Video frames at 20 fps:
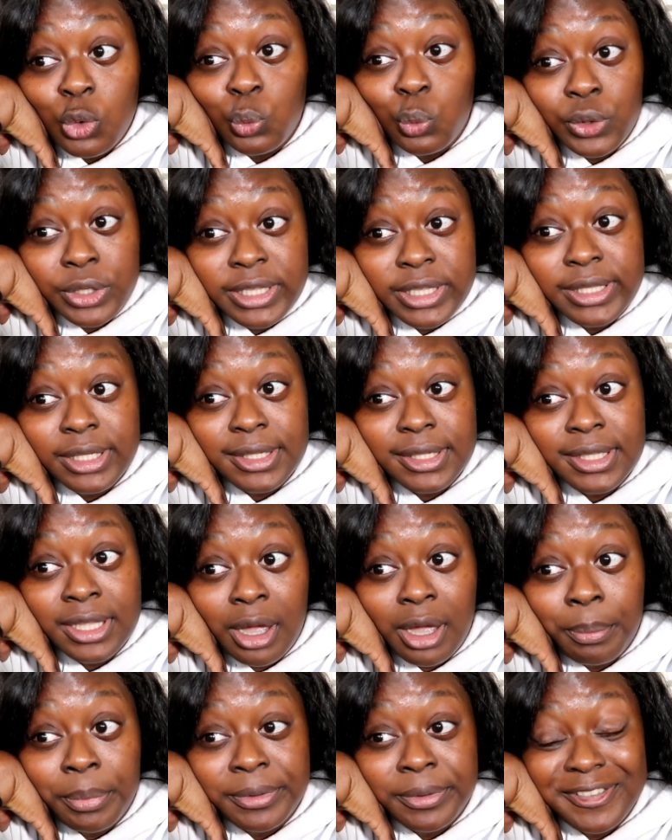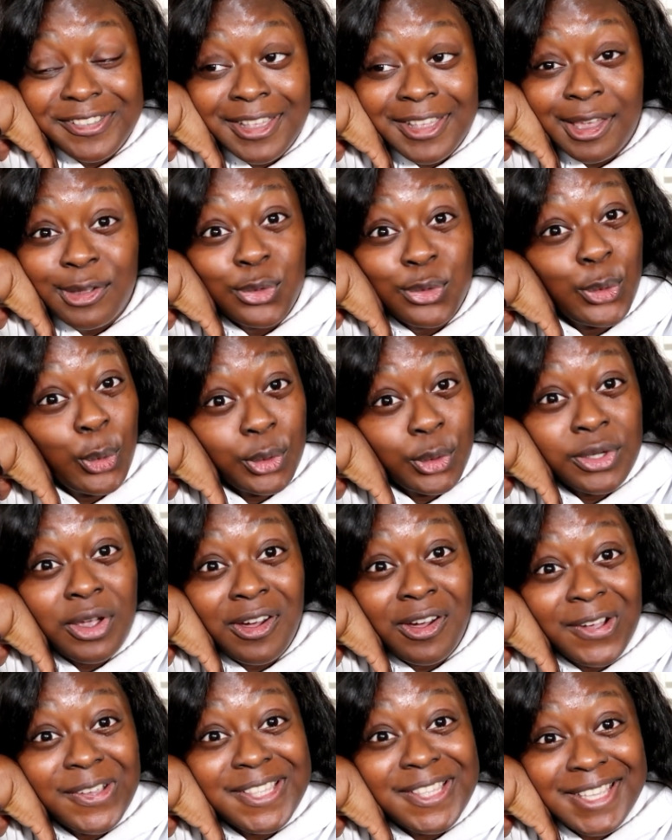We need to step up and say, not
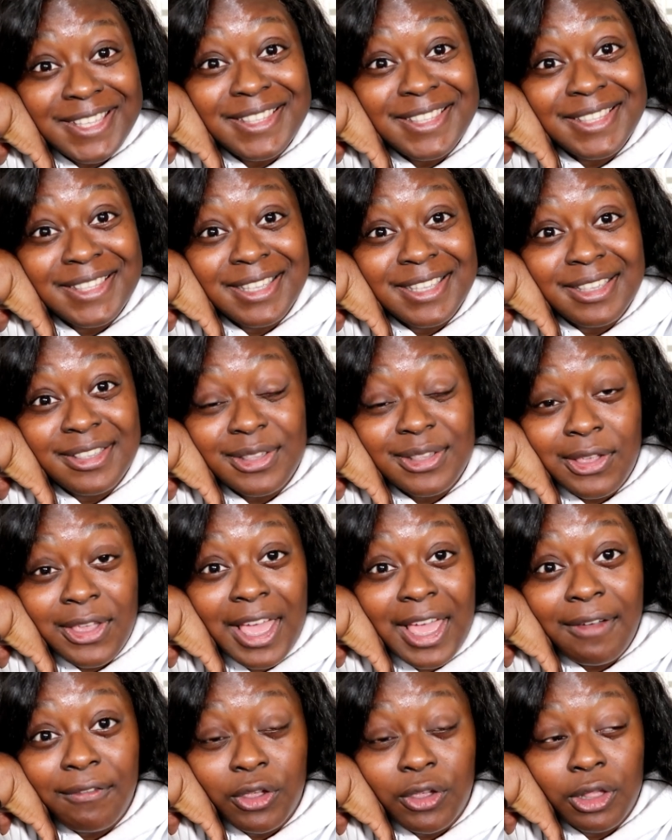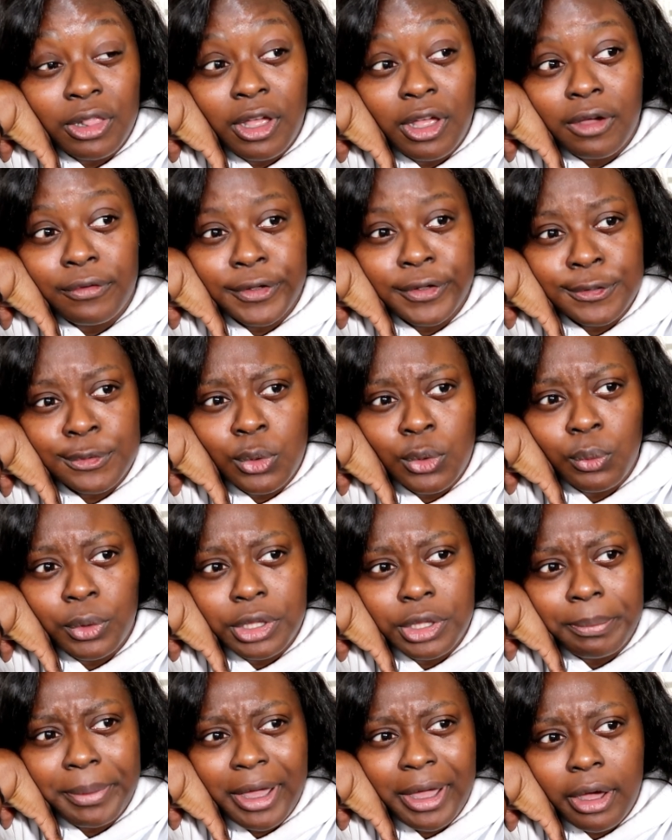our citizens. Are you having a laugh? I saw
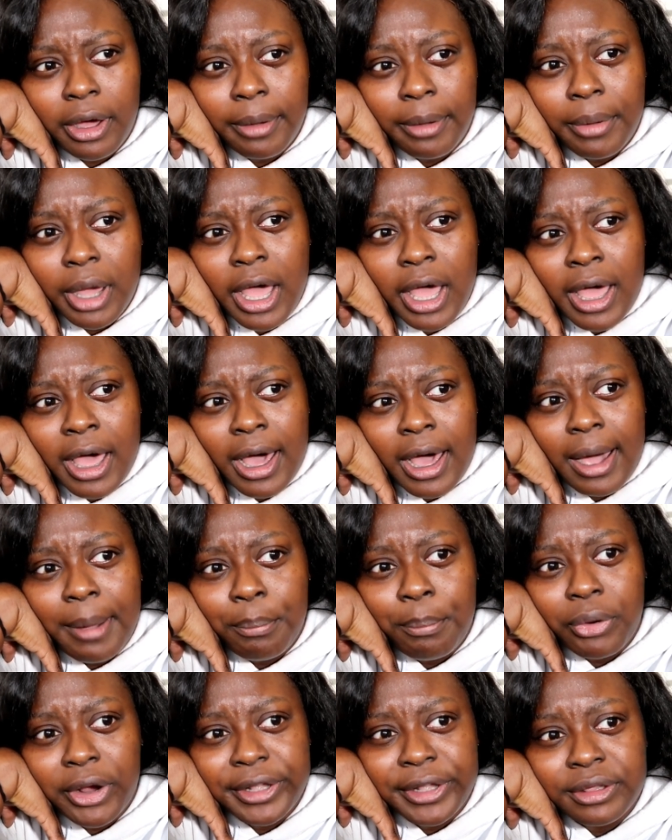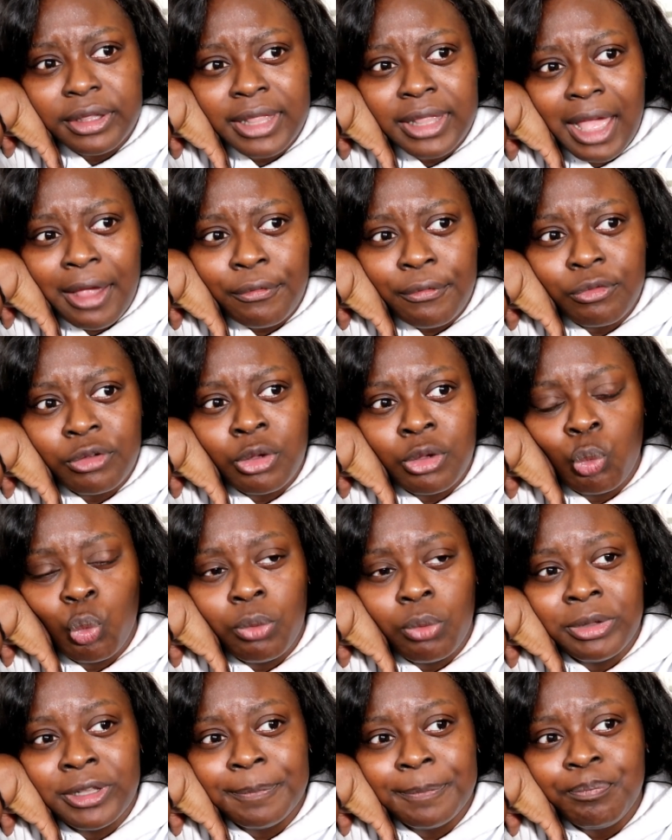one about um, a pregnant African
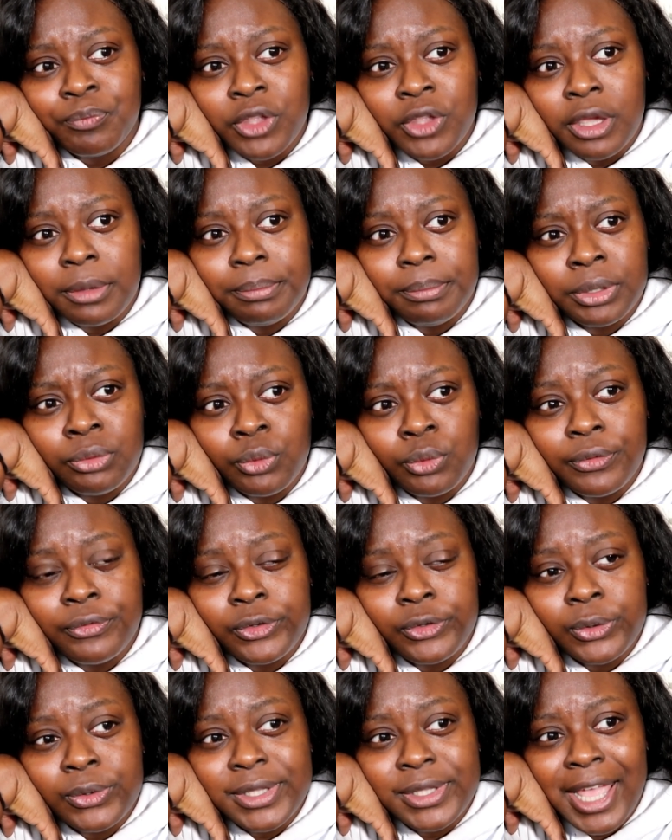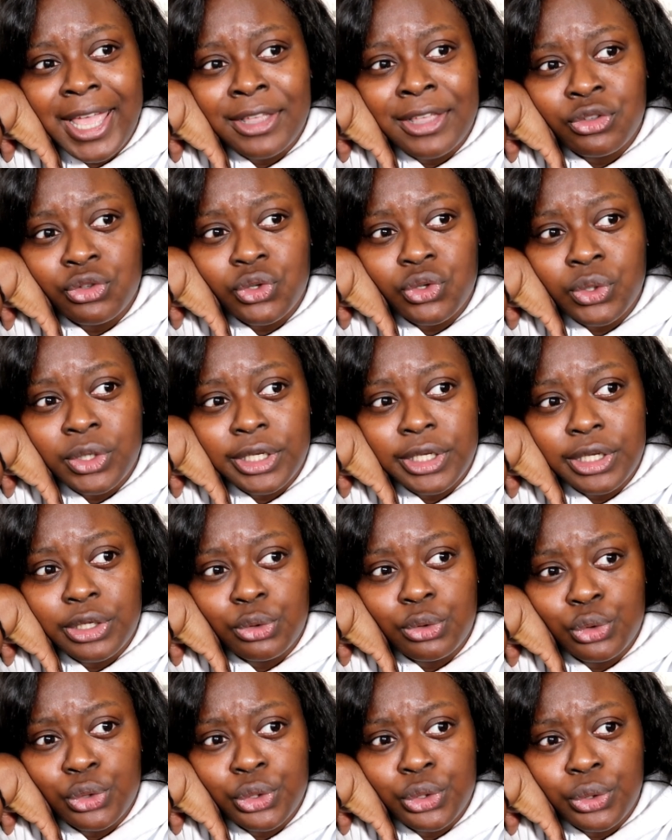woman being refused entry
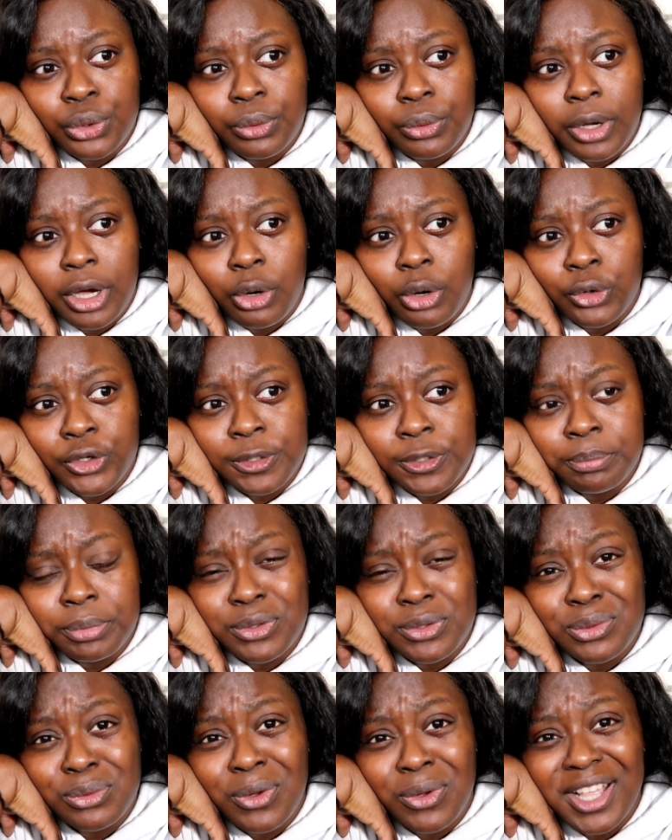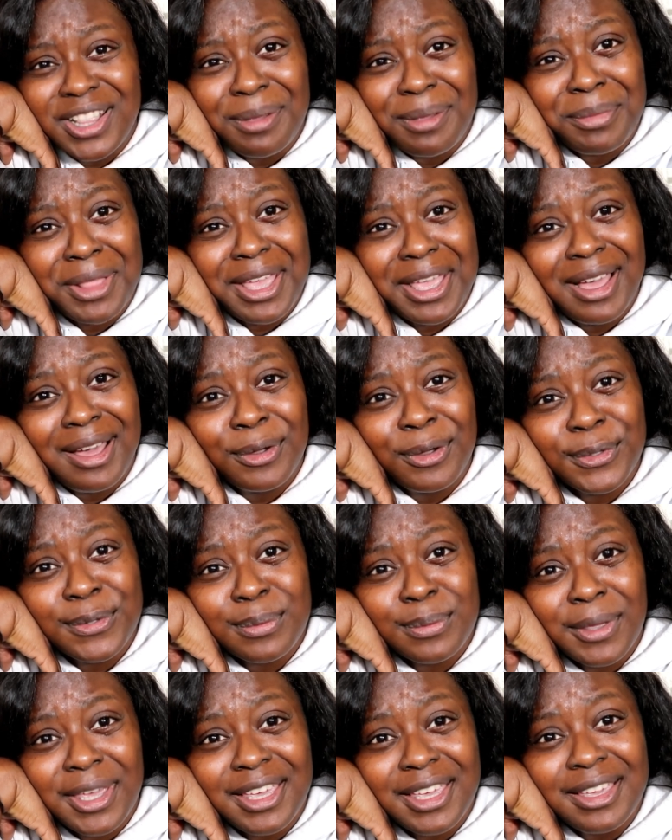into a hospital, and I'm like,
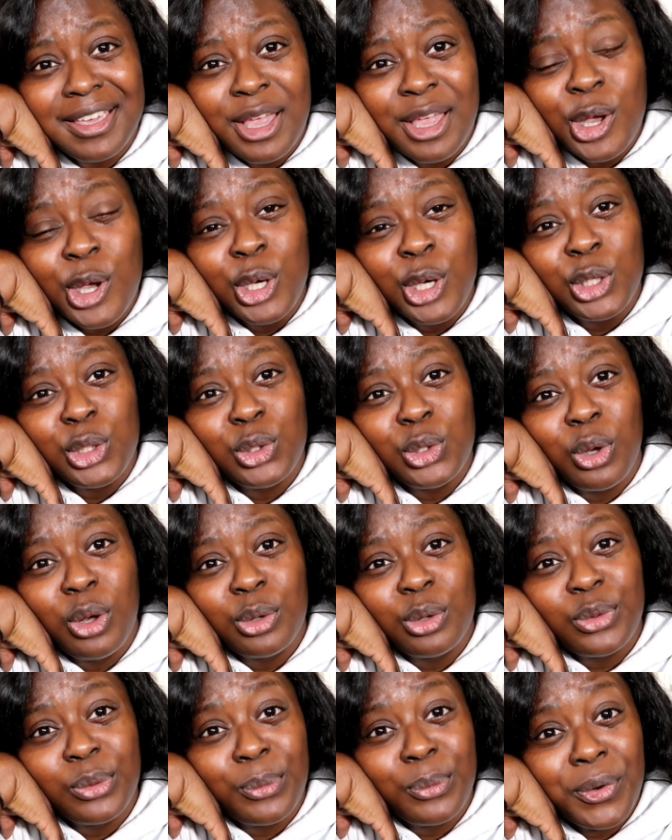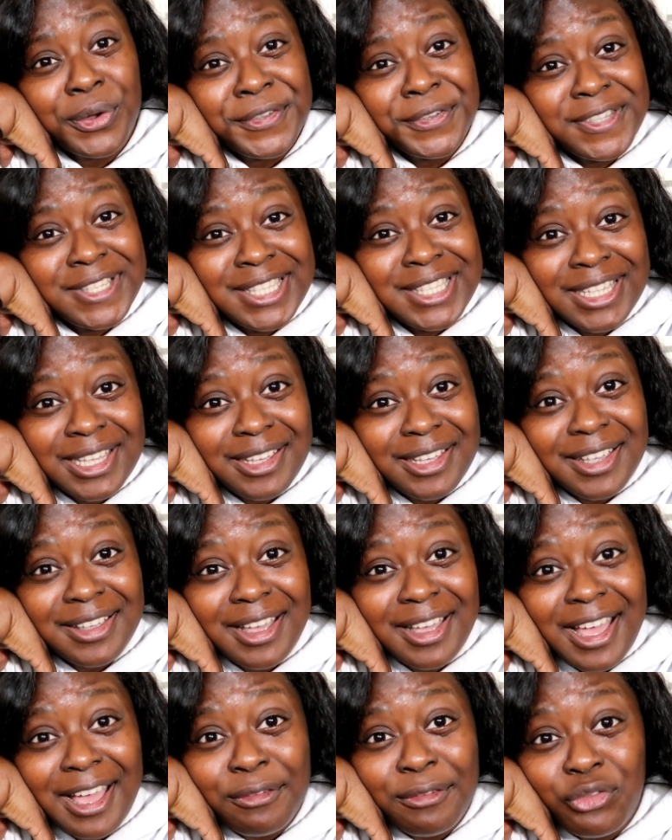houseway, you're the ones that
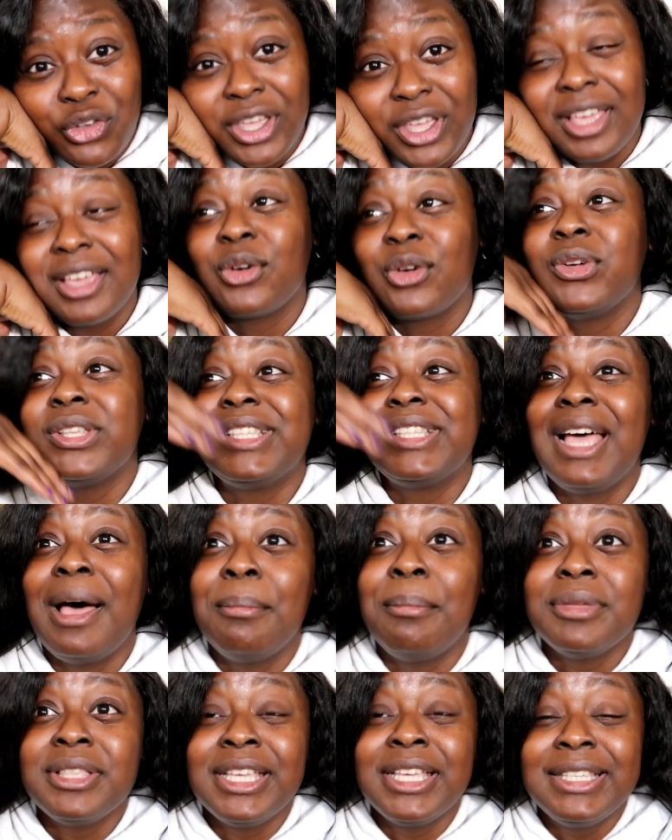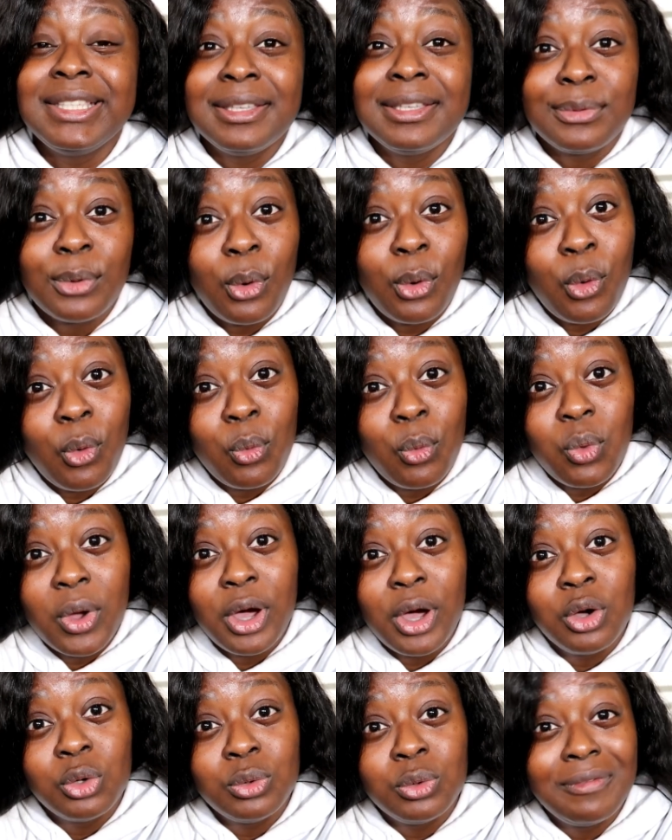have contaminated the whole
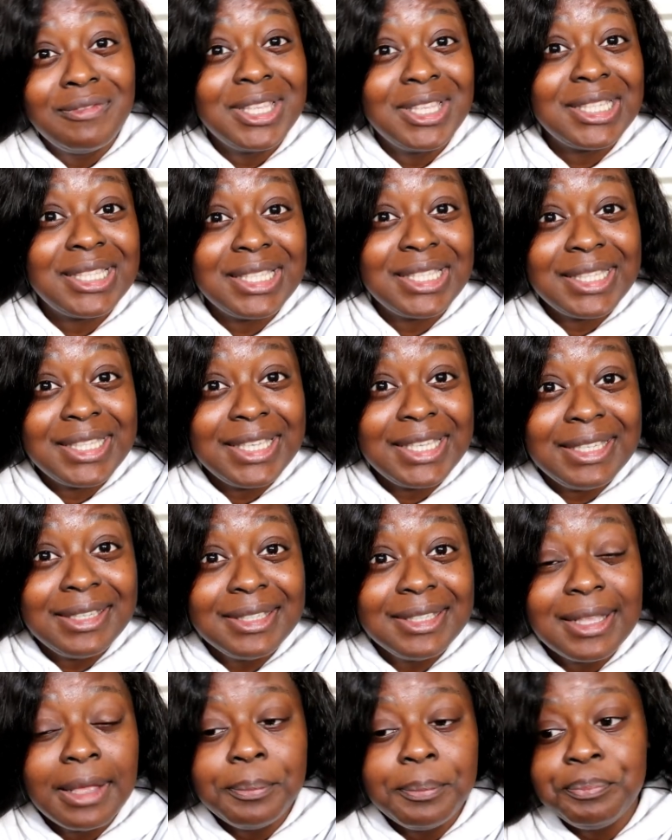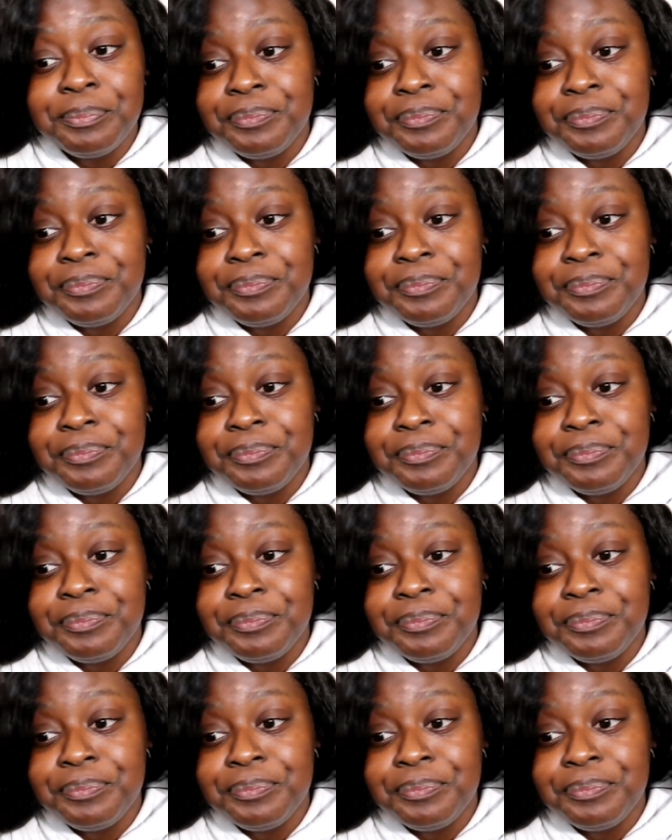world with this disease